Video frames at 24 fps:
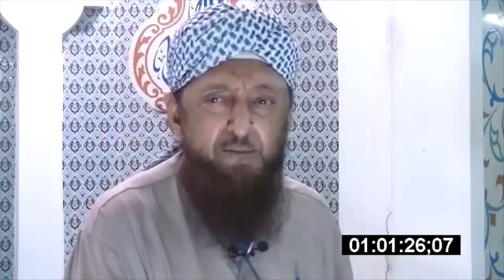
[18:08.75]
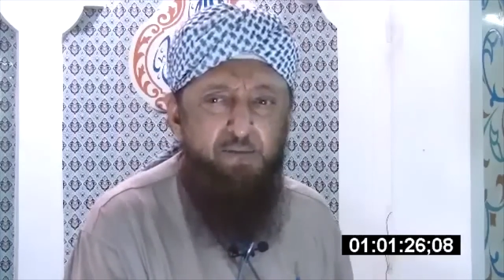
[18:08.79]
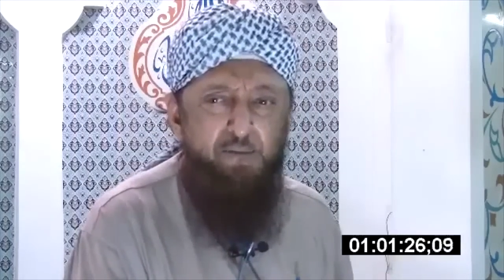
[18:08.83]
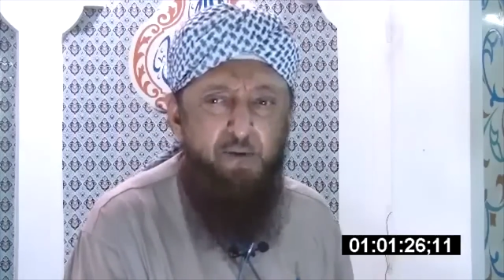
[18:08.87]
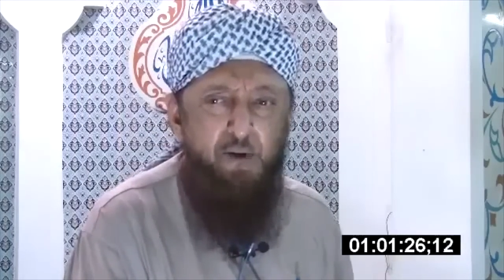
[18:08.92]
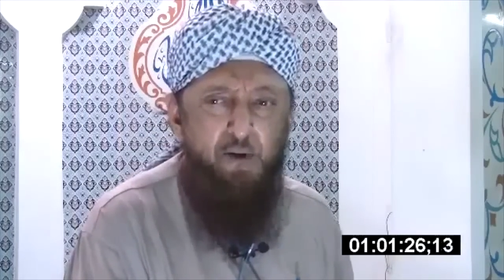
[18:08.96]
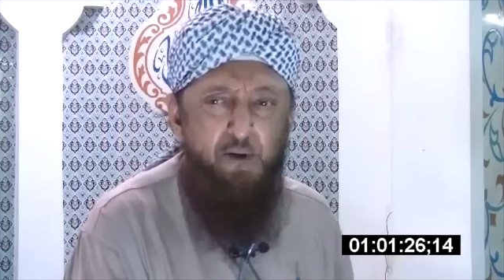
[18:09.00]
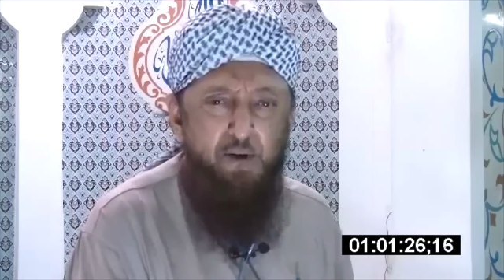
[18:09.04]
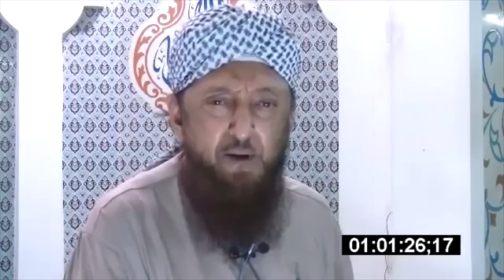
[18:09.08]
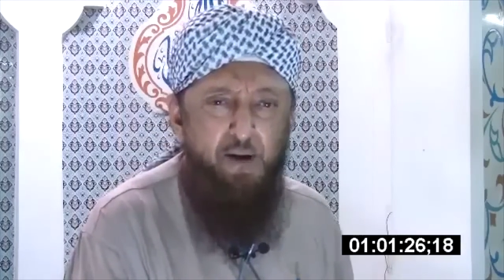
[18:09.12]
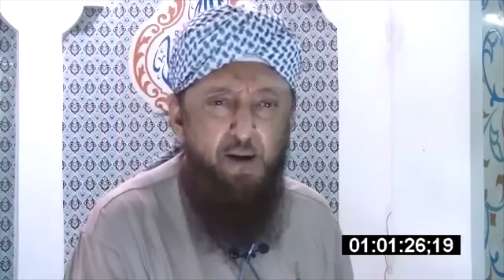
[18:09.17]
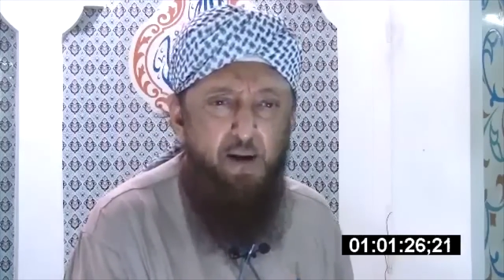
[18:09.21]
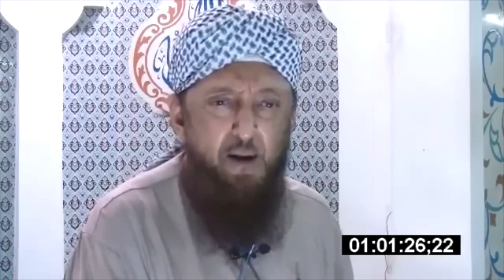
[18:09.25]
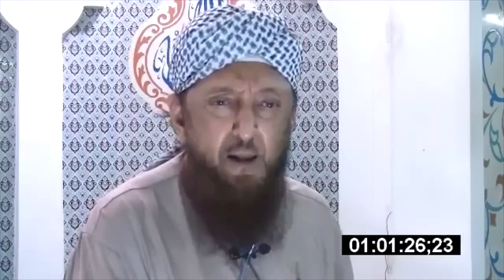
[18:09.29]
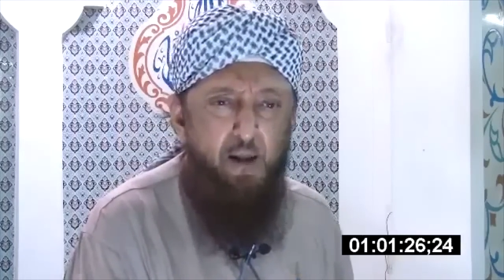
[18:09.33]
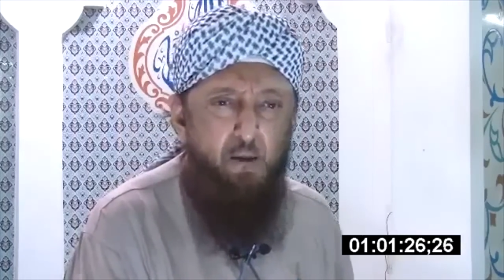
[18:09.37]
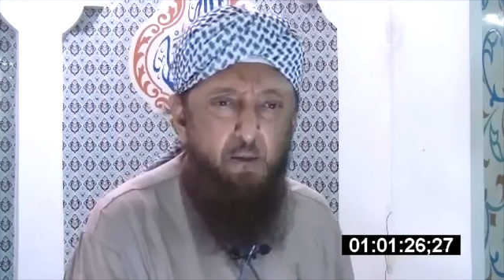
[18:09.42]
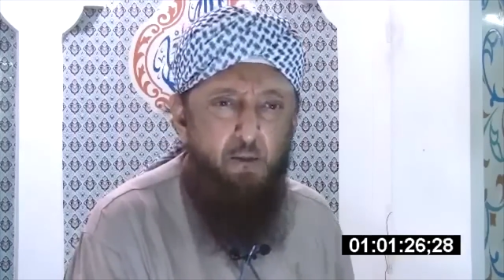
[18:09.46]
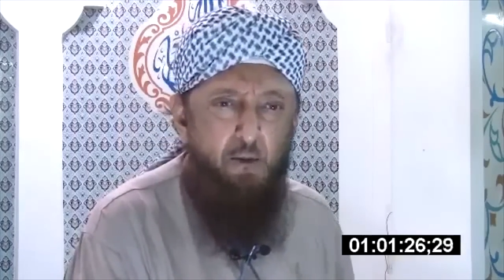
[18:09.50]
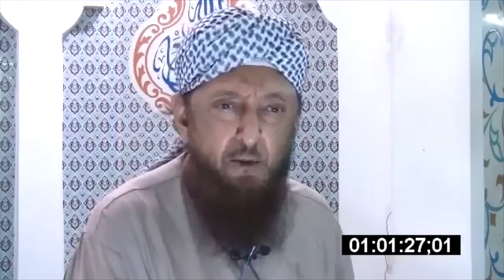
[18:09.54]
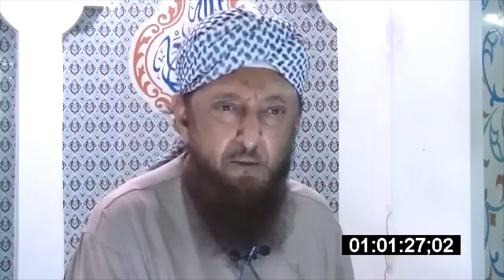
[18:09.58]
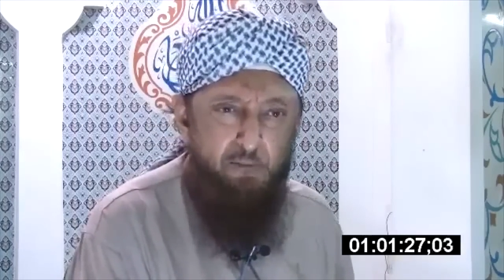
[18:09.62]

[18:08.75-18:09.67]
of guerrilla